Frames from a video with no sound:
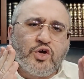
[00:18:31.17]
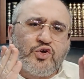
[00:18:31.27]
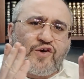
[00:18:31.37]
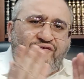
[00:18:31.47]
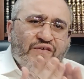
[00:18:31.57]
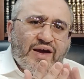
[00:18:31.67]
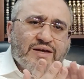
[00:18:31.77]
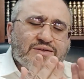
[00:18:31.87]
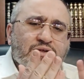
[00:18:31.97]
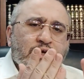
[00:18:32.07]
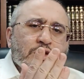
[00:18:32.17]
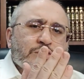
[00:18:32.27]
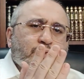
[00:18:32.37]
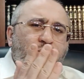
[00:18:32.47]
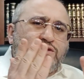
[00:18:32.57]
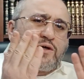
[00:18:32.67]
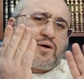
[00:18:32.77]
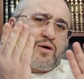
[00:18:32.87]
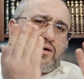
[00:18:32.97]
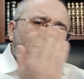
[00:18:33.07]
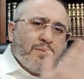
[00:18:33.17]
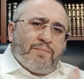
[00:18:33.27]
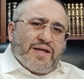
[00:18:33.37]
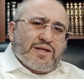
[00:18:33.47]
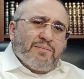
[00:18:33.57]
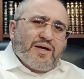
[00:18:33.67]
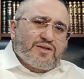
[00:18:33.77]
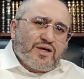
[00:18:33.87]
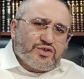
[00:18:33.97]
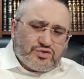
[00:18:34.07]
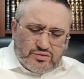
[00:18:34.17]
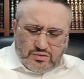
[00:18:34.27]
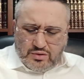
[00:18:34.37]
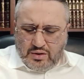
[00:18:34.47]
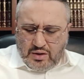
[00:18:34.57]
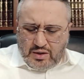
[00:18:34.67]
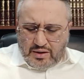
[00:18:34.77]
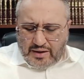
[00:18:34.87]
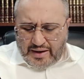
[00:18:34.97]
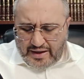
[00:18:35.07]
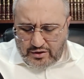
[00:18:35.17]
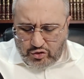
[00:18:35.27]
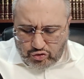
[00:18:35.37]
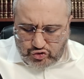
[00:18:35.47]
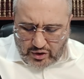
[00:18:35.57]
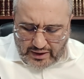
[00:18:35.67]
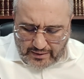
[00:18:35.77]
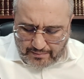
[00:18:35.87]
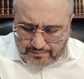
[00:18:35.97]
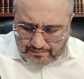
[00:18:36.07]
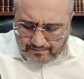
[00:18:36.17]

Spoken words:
your face towards the Beit HaMikdash and Yerushalayim.